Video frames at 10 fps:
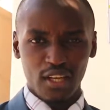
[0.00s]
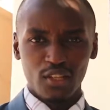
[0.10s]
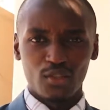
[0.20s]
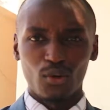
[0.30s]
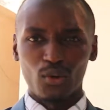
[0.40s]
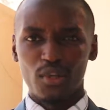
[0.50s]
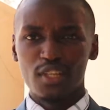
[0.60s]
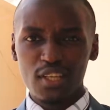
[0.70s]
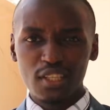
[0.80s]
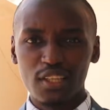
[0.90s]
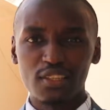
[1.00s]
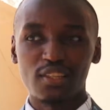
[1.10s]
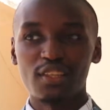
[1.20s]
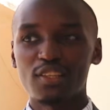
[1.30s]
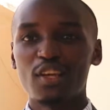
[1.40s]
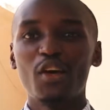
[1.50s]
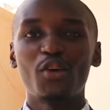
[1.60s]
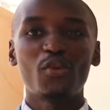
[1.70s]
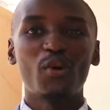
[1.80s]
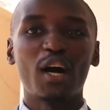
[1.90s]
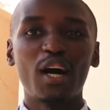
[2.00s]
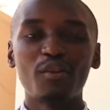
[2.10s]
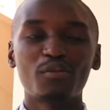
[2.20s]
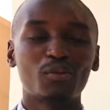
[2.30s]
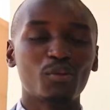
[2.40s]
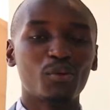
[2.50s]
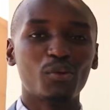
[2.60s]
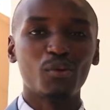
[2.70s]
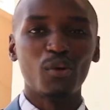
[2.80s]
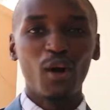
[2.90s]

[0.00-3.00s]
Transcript: So in such cases, you have to